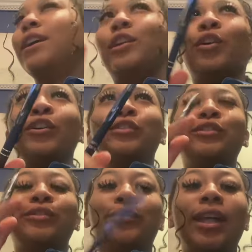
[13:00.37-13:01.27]
y'all.
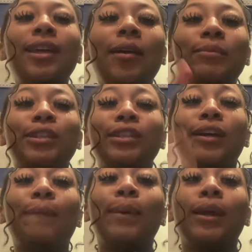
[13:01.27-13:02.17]
So I think I'm just
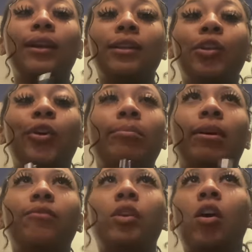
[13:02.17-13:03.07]
coming in during
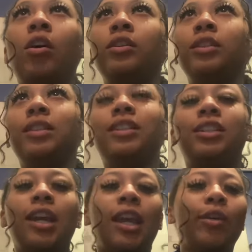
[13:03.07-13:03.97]
my vlogs and
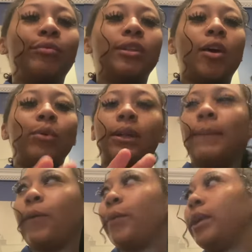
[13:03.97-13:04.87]
check in with y'all while I'm
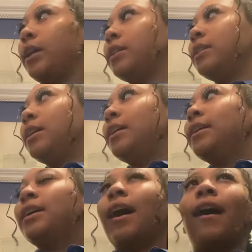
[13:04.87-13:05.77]
at work.
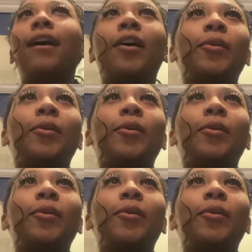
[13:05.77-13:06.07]
I